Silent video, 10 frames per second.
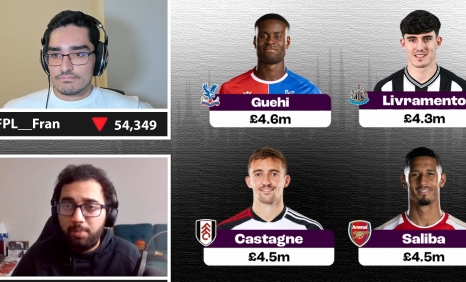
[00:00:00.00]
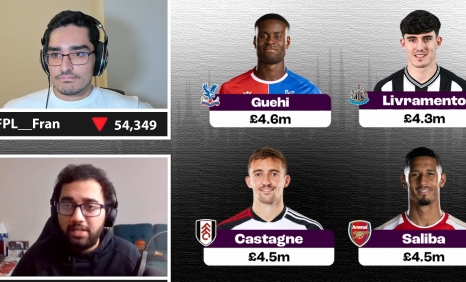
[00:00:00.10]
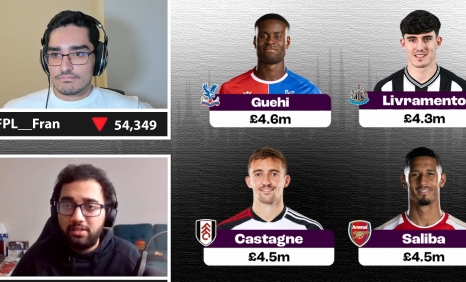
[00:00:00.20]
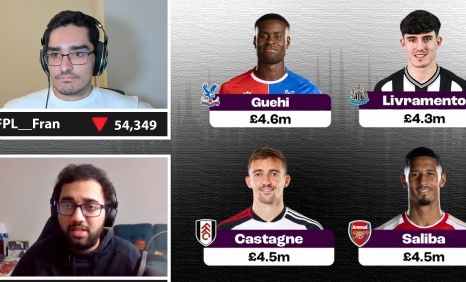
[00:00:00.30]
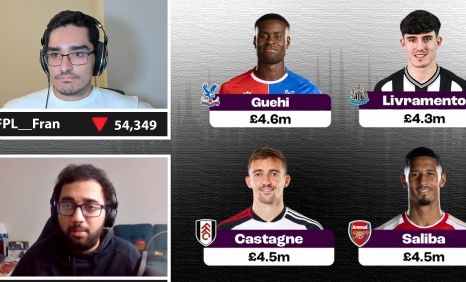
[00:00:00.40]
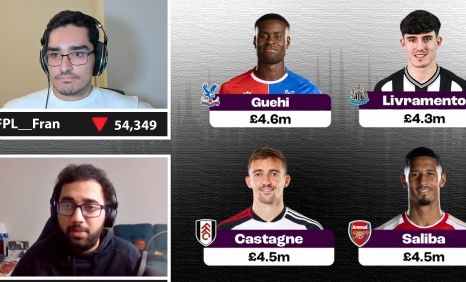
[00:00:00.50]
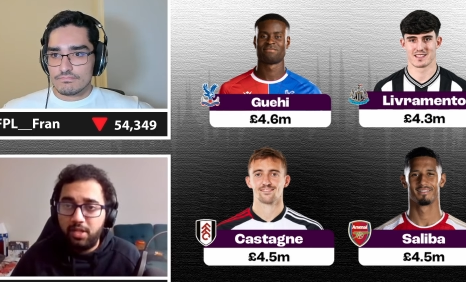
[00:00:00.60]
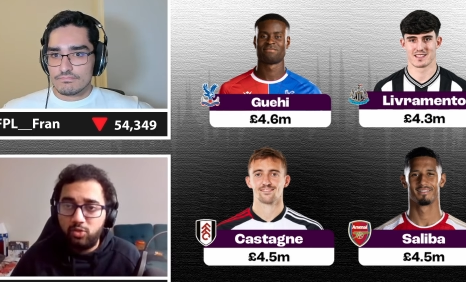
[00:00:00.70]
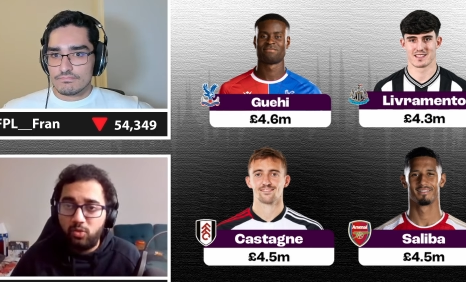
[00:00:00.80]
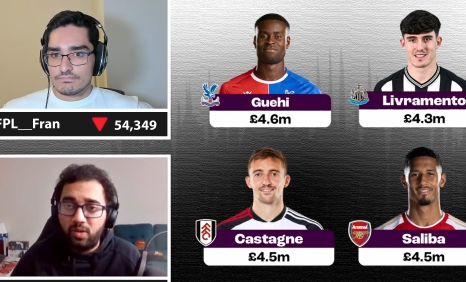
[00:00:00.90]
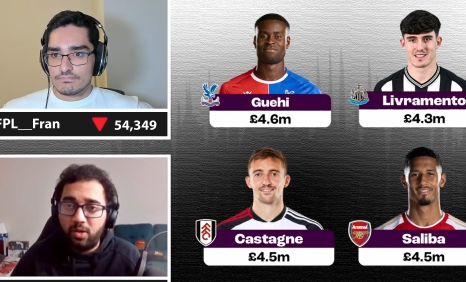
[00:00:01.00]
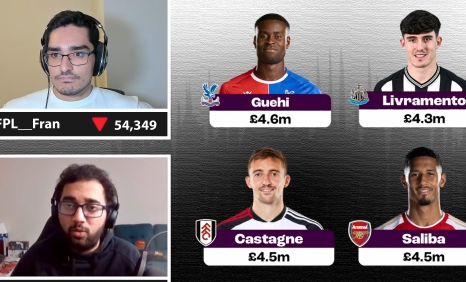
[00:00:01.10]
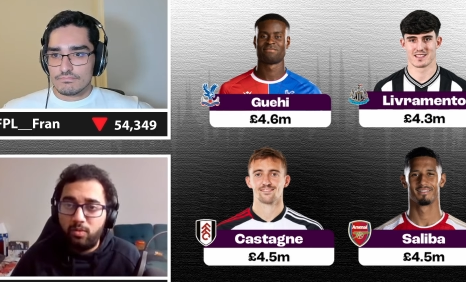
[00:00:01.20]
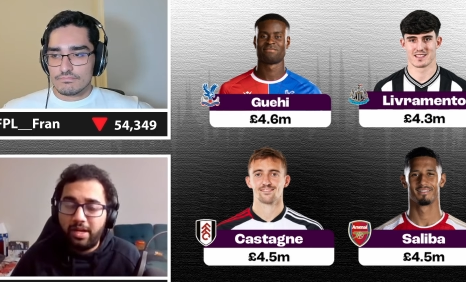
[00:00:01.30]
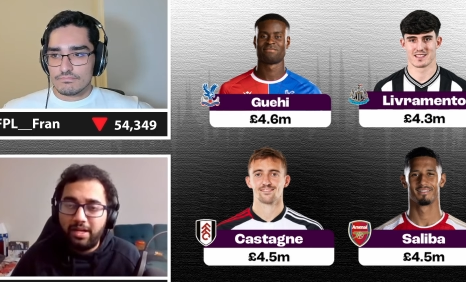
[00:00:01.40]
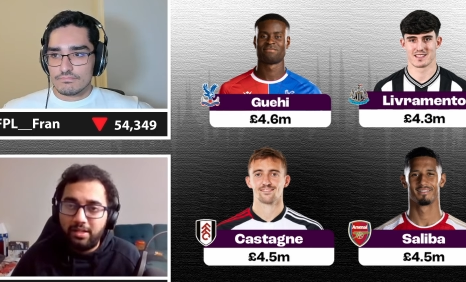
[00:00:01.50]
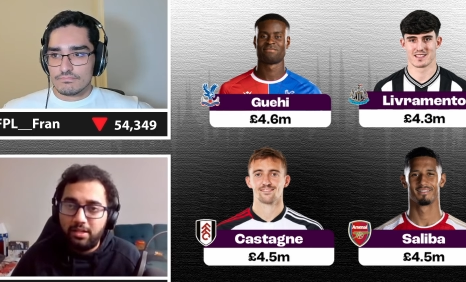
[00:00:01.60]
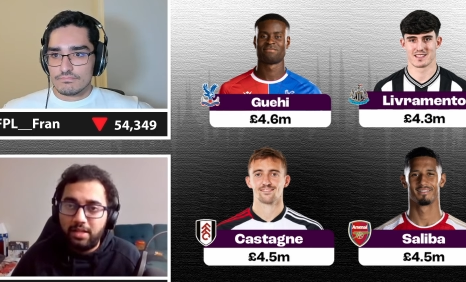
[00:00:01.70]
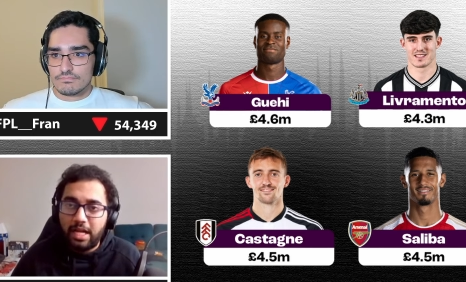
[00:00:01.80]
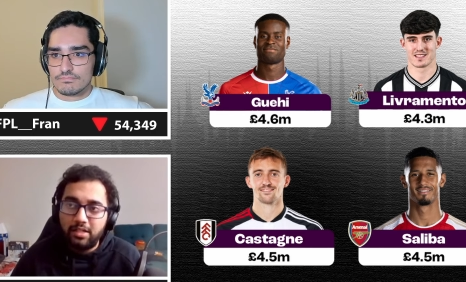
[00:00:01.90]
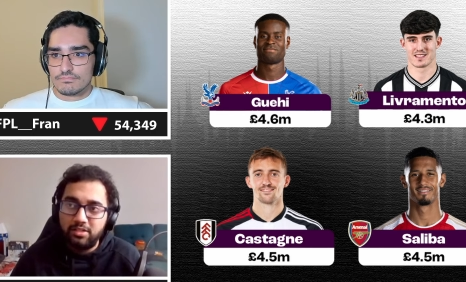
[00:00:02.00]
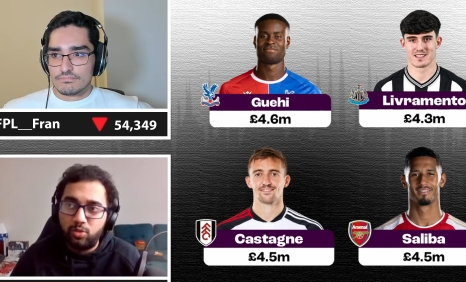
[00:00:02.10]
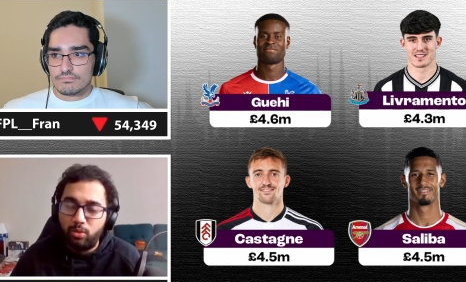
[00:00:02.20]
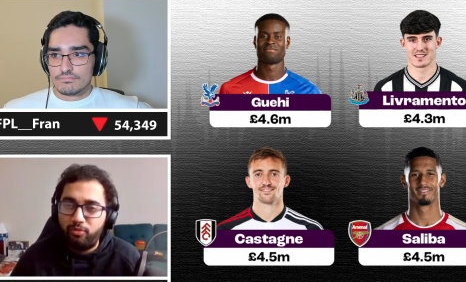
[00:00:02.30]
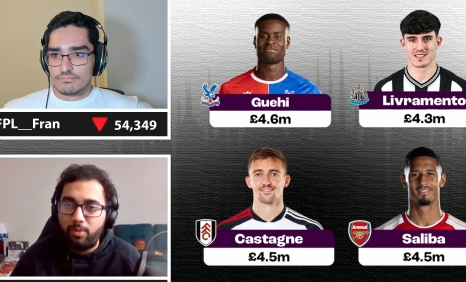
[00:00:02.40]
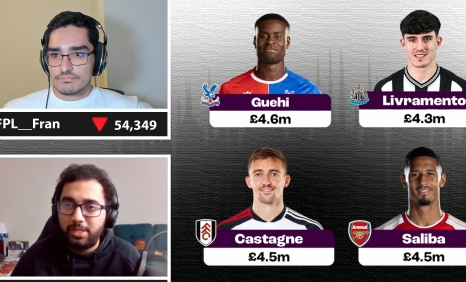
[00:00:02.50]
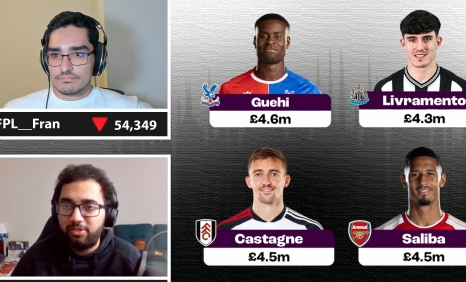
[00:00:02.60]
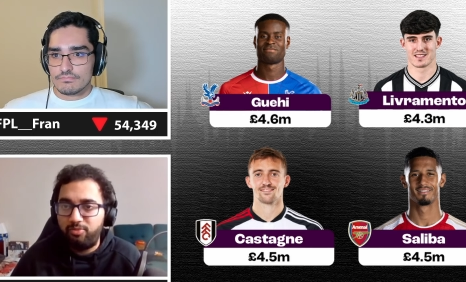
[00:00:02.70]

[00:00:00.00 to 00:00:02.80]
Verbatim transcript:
Speaker 1: playing the same players over and over, and that is good from an